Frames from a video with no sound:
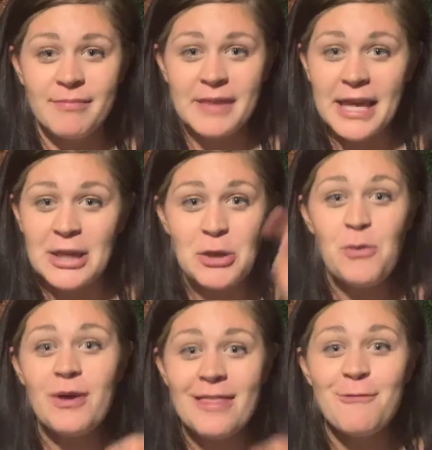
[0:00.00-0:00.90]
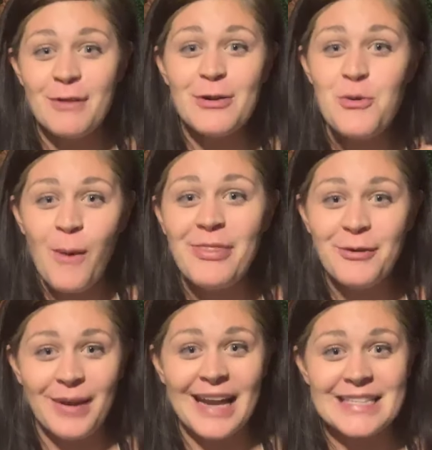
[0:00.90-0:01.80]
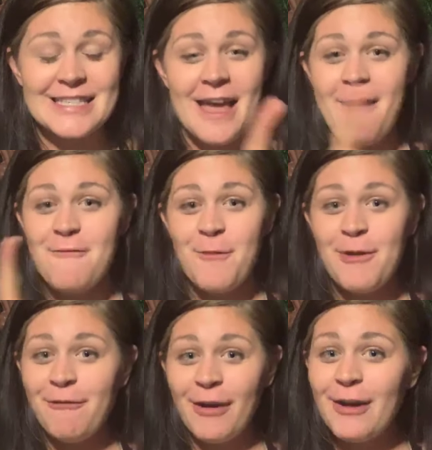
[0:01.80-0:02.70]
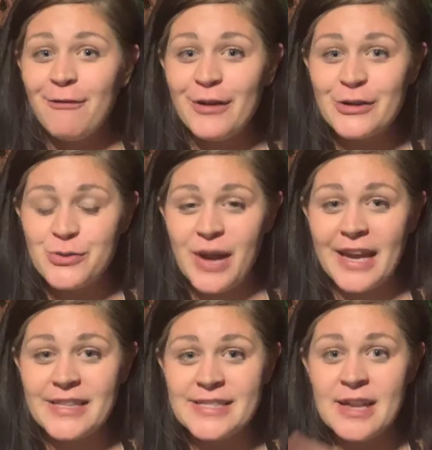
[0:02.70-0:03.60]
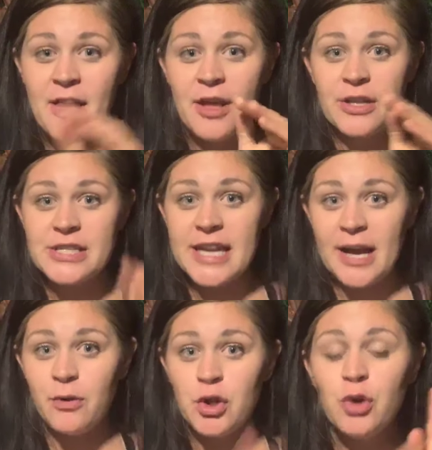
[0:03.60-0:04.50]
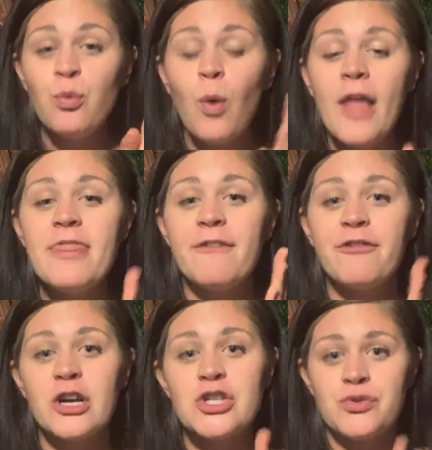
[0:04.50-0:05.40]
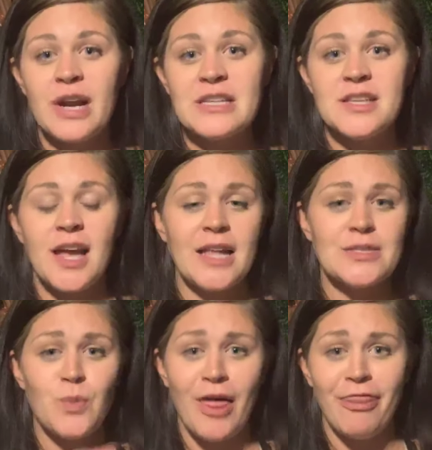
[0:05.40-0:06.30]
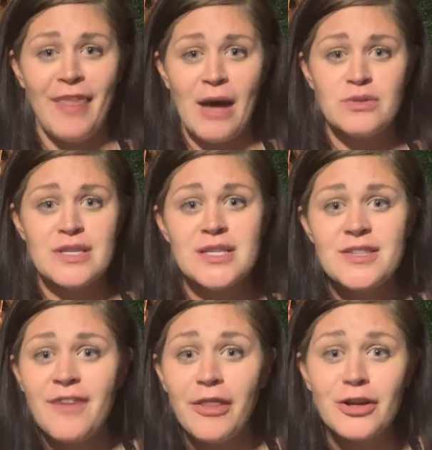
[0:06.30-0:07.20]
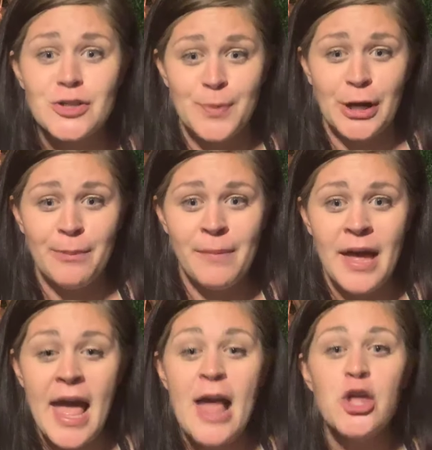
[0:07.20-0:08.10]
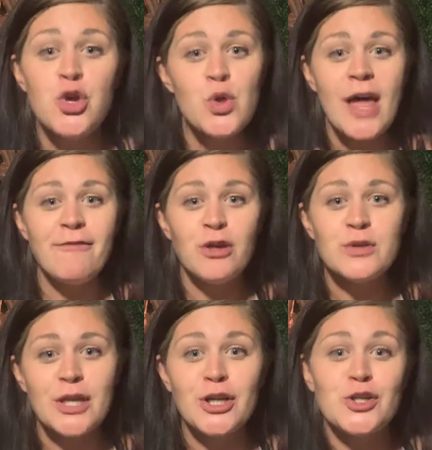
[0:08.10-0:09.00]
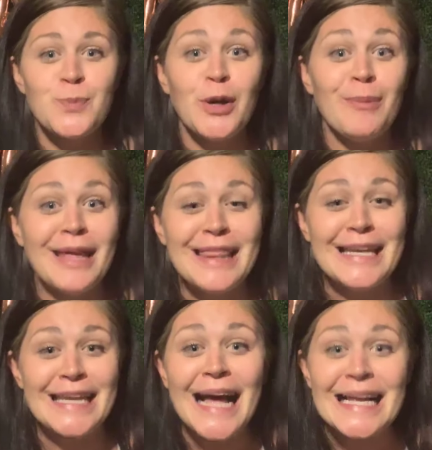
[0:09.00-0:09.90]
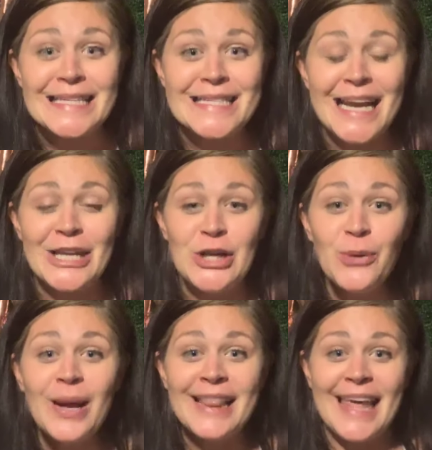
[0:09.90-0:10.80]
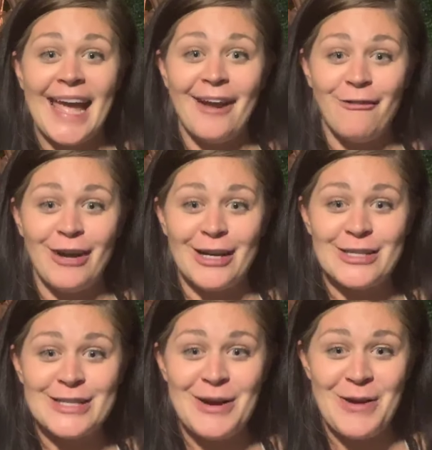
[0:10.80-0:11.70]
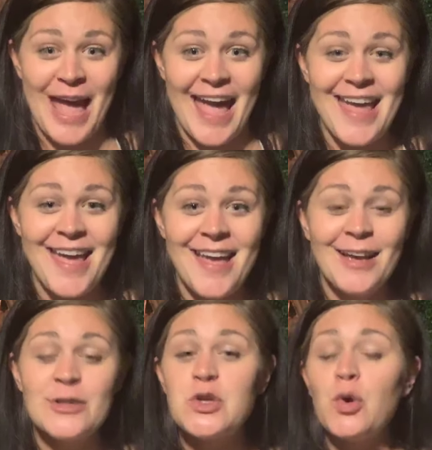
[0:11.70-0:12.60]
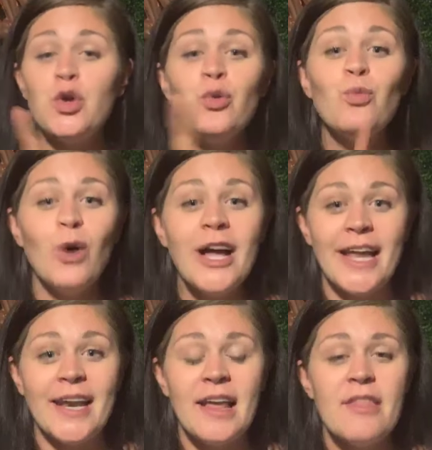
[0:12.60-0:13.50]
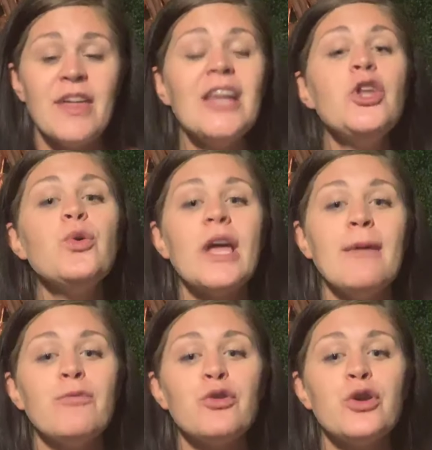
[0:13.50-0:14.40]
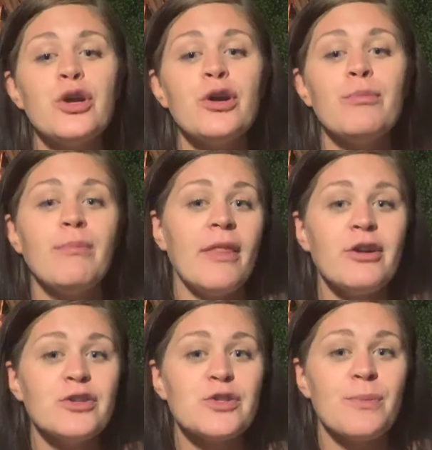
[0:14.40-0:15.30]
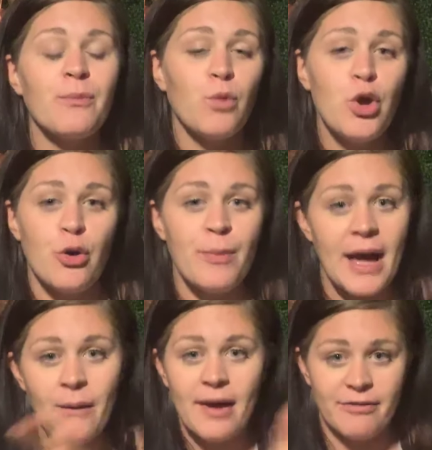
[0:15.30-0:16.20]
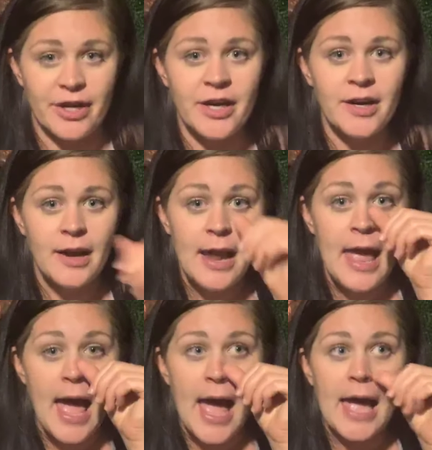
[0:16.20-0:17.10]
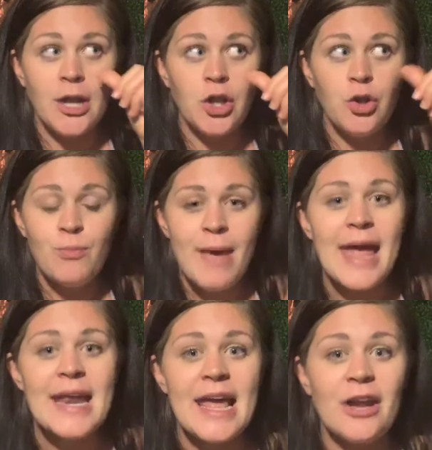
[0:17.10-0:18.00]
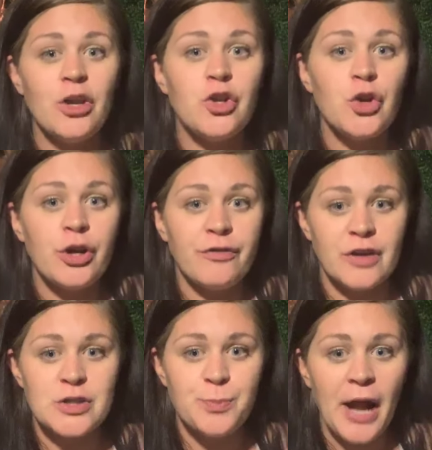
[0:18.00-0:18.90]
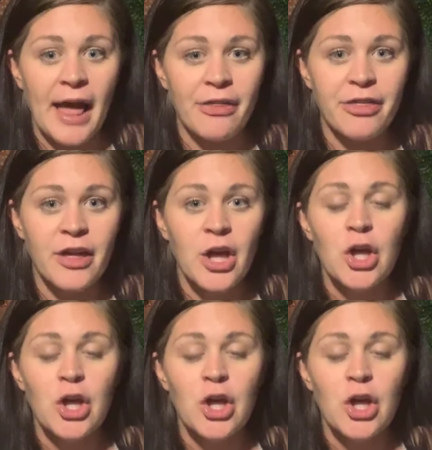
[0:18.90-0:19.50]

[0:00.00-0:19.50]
Like, you won the race. From your very first race to now, you won the first race against, what, thousands of other sperm? You left those other sperm in the dust, and you hit the egg first, okay? So you won. Then you came through your mother's womb, however, and you made it into your first breath.